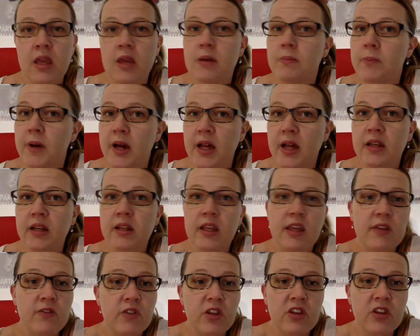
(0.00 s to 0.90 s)
But
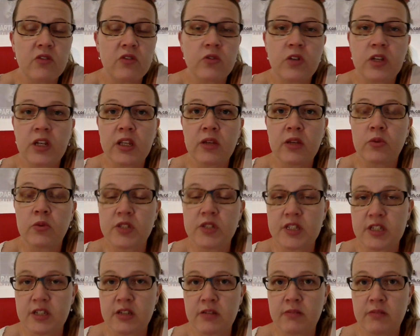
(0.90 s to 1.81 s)
Evie really
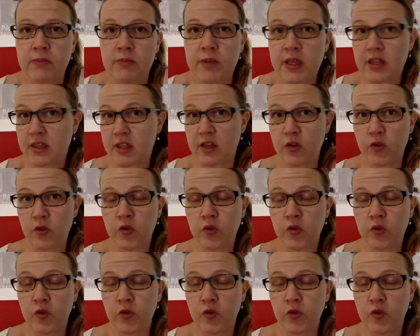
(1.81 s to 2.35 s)
wants to be there